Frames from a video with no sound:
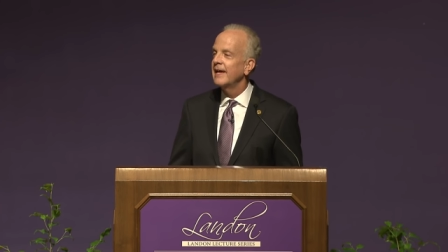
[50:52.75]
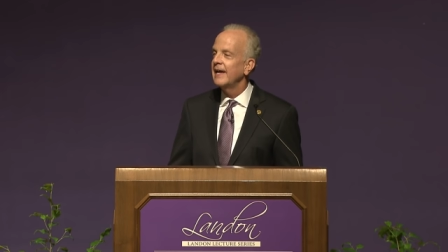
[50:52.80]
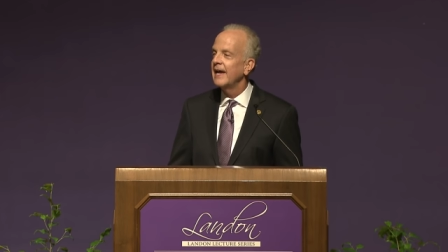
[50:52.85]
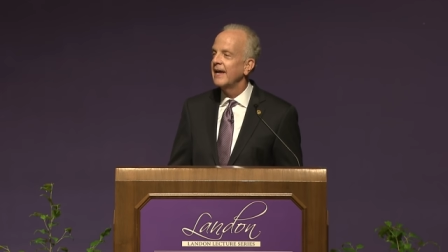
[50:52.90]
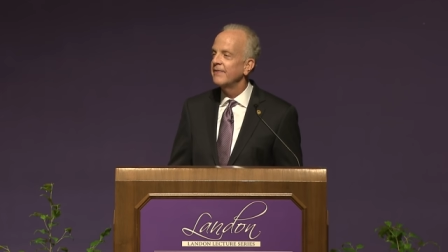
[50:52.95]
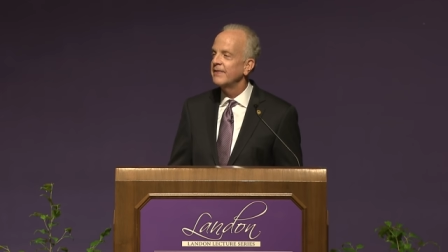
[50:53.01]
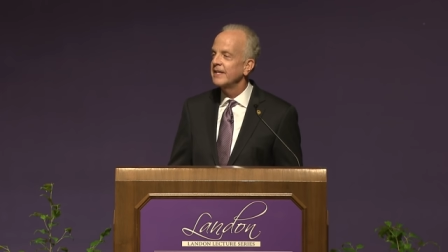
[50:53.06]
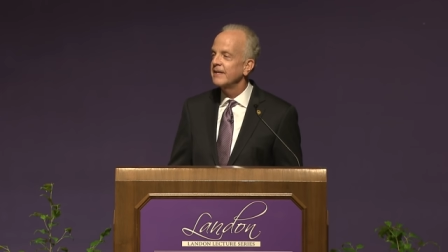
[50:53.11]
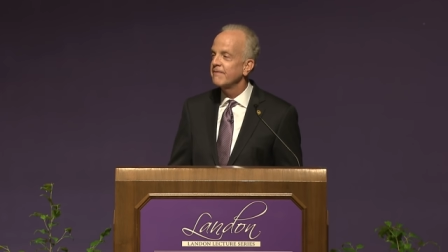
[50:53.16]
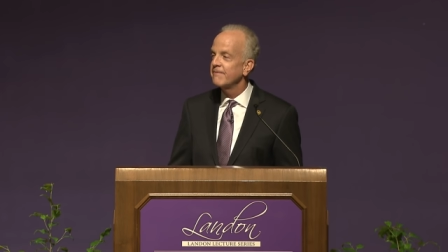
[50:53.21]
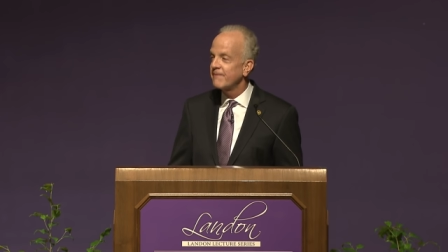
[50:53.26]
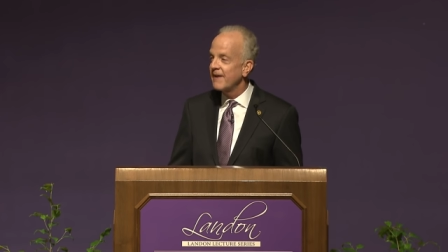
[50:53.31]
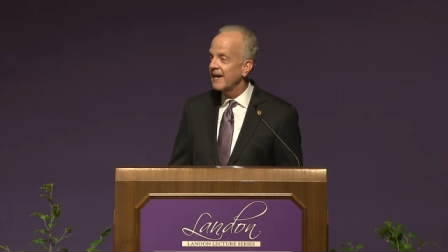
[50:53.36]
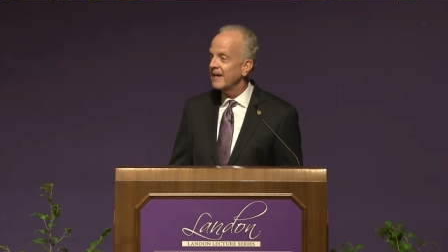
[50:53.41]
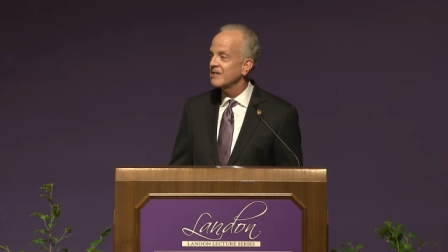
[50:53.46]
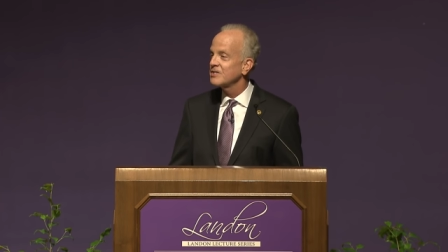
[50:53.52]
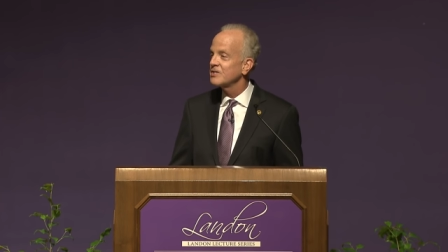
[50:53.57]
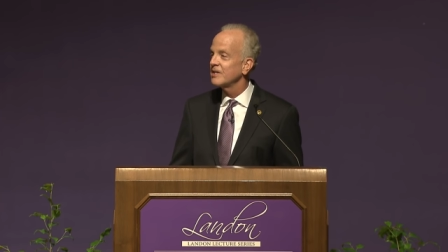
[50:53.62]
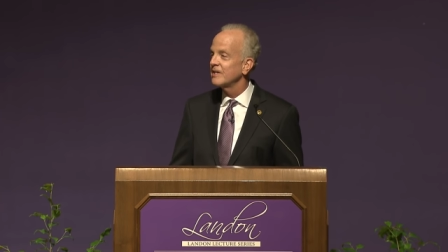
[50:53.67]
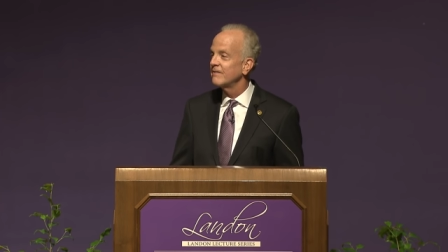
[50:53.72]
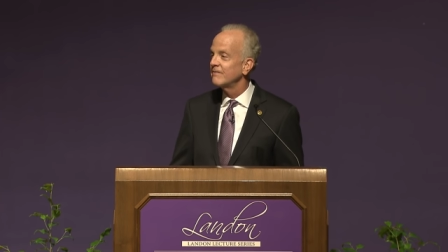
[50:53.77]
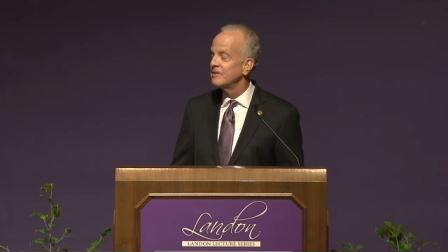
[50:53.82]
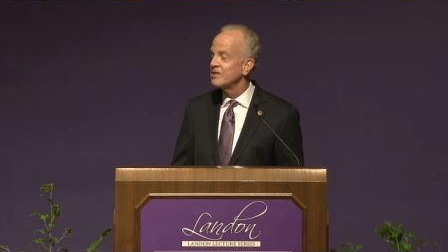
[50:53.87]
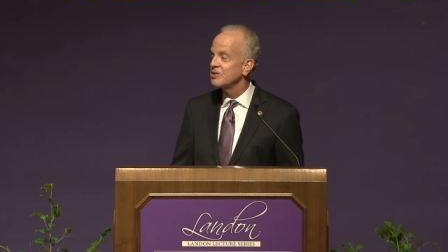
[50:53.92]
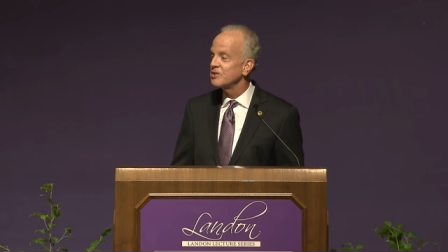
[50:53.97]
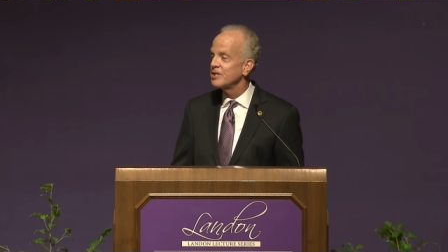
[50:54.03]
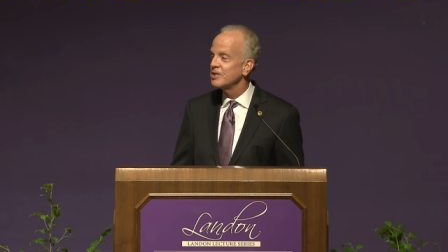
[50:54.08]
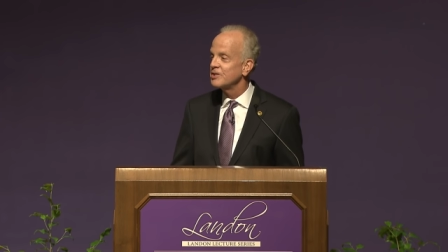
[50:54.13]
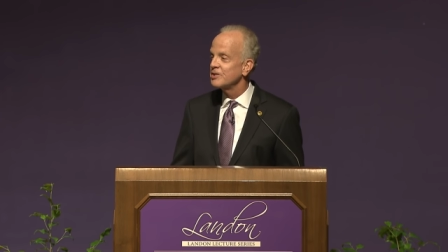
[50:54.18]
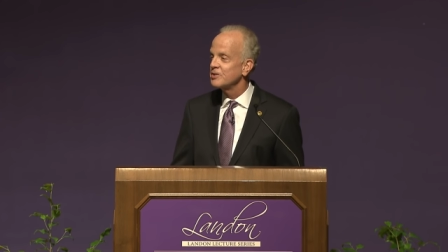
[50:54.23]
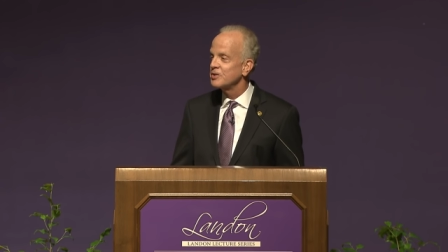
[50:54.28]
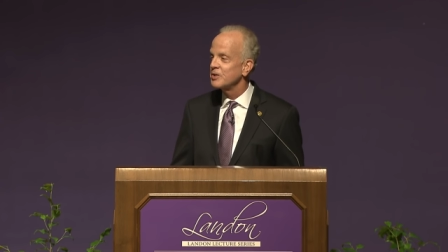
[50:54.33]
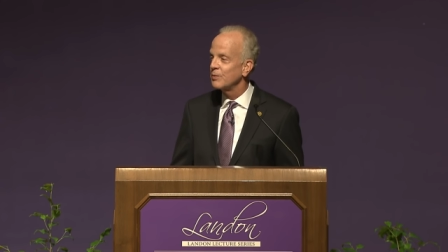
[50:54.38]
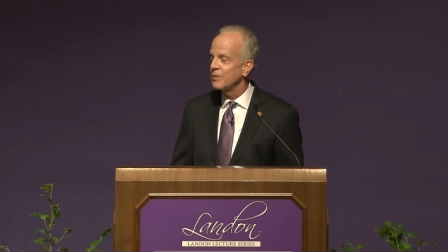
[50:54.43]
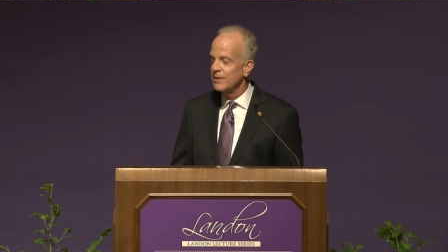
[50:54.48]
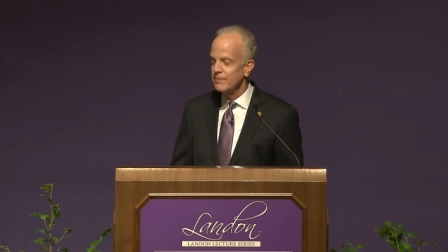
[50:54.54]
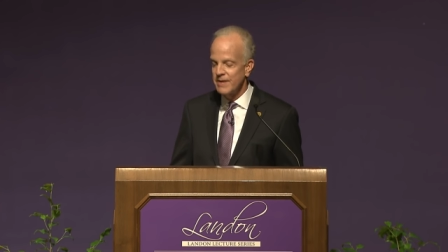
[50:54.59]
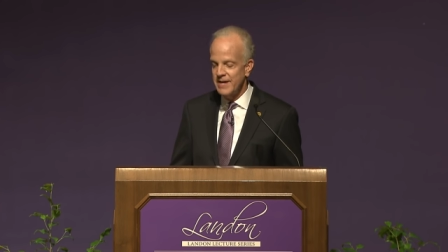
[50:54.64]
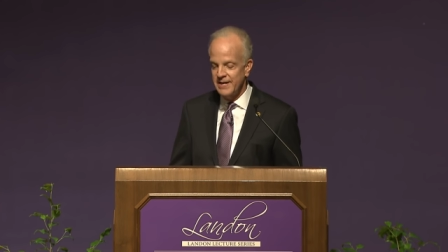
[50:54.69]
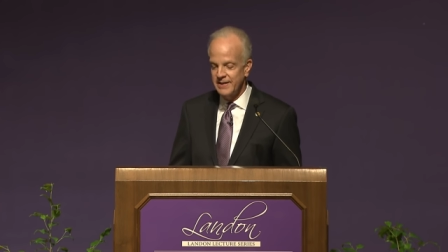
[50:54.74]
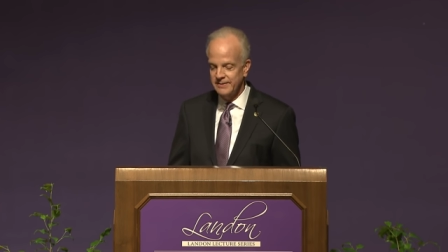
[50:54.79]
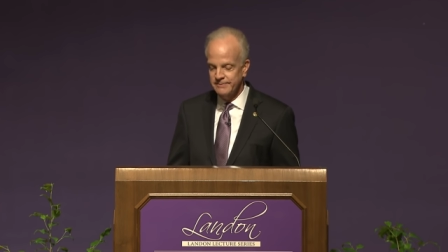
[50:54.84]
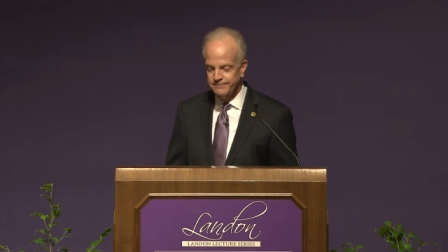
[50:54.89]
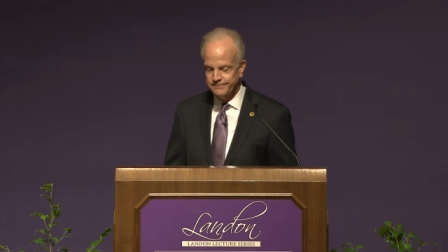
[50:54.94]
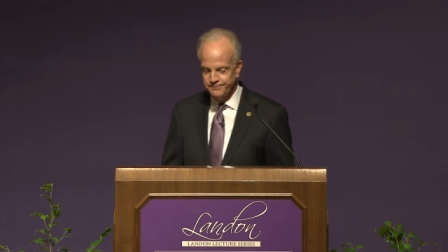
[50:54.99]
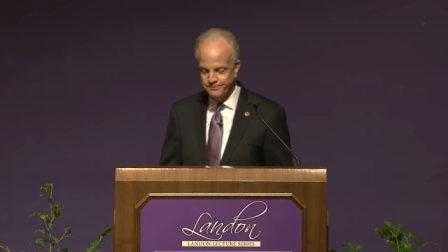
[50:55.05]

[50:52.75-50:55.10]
and the effects of decisions that we make.